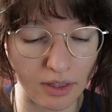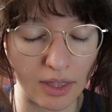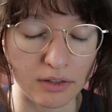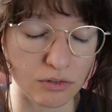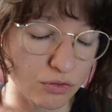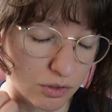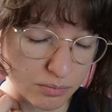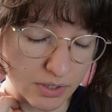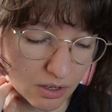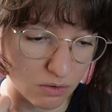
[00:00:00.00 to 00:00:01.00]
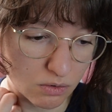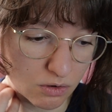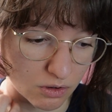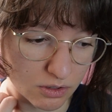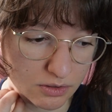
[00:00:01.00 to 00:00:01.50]
And from now
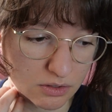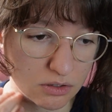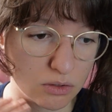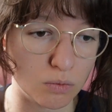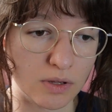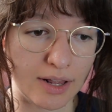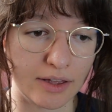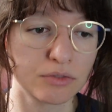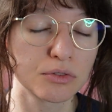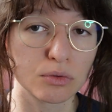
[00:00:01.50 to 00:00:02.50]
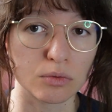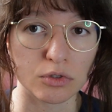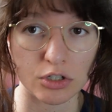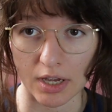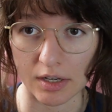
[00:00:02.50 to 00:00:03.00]
on, you will have to
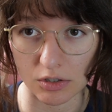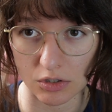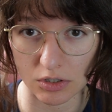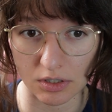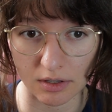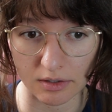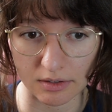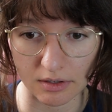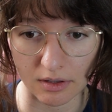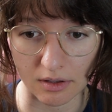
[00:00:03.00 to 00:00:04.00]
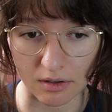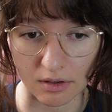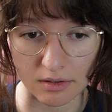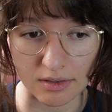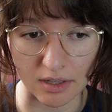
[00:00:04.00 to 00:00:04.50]
change
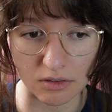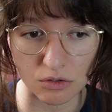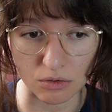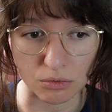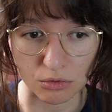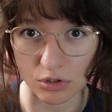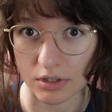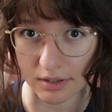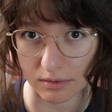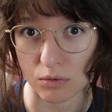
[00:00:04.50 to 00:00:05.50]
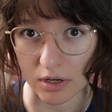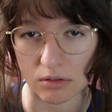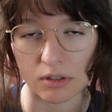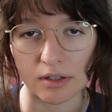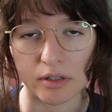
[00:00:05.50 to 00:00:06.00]
that solution
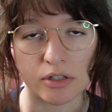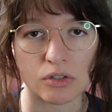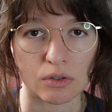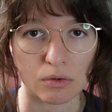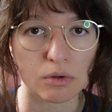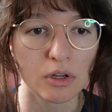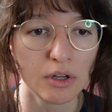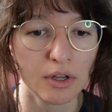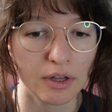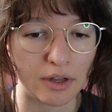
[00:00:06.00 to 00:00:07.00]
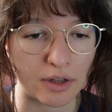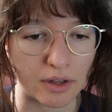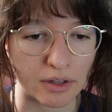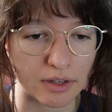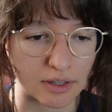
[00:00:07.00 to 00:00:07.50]
regularly. So
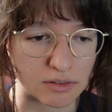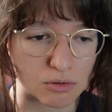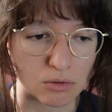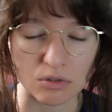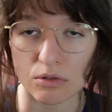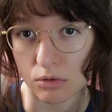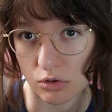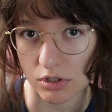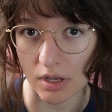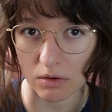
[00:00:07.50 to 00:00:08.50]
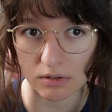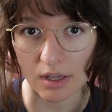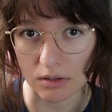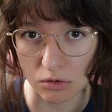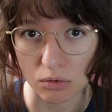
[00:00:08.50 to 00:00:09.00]
get the old solution out,
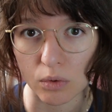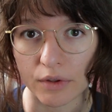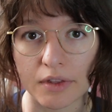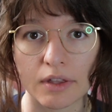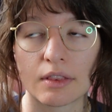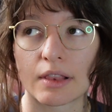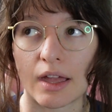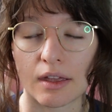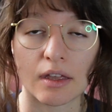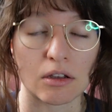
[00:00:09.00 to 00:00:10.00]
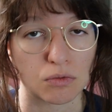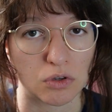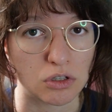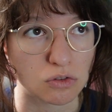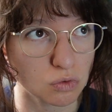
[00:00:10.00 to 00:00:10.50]
get new one in like
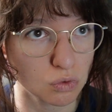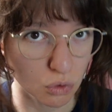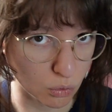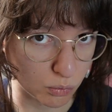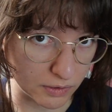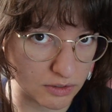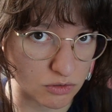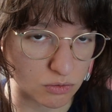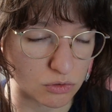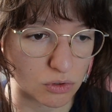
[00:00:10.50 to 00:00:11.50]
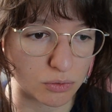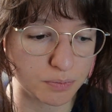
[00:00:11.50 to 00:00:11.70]
every 2 weeks or so.